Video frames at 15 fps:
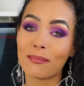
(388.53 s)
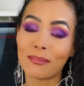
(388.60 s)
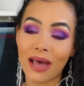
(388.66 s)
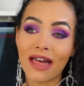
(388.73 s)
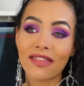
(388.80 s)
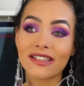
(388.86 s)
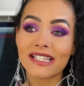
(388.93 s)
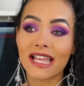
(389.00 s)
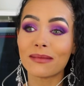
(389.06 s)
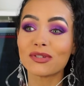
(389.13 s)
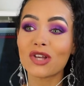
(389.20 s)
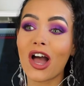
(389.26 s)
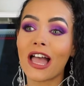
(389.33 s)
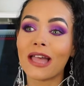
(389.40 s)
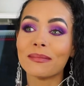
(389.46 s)
But at the same
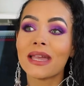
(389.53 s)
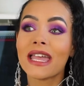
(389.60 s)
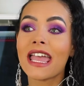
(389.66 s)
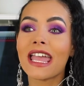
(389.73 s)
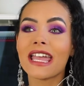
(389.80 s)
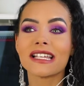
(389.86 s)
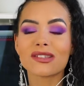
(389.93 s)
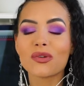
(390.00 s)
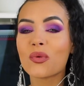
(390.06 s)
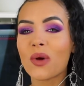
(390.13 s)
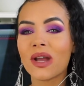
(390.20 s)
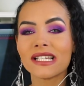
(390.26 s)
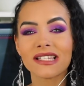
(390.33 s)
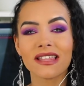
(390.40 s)
time, it's always